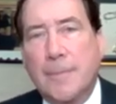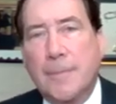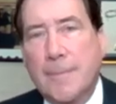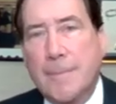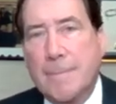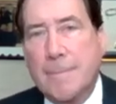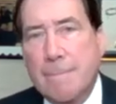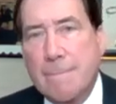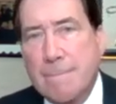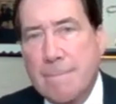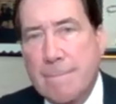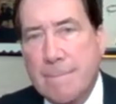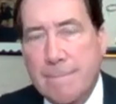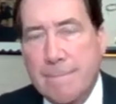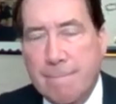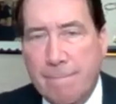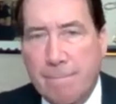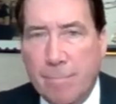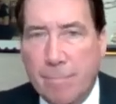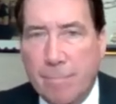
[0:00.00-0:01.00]

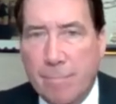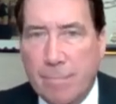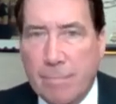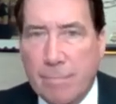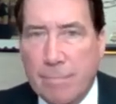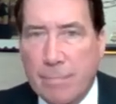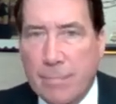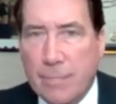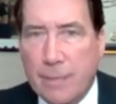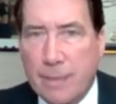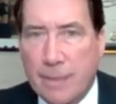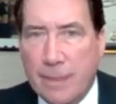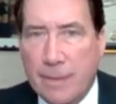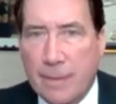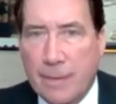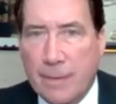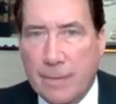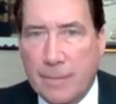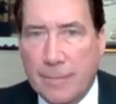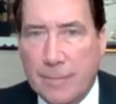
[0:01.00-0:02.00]

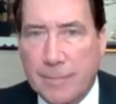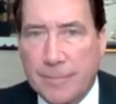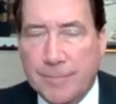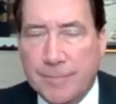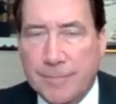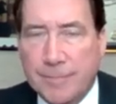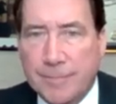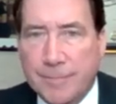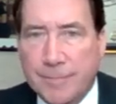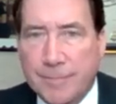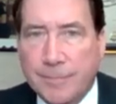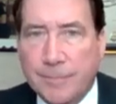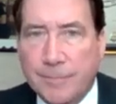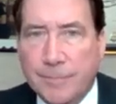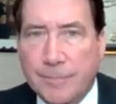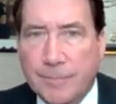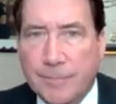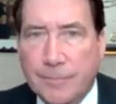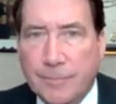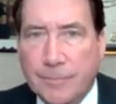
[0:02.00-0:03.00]

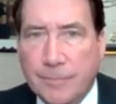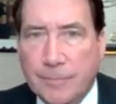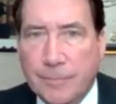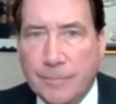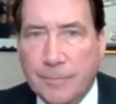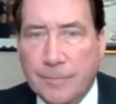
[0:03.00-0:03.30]
[no speech]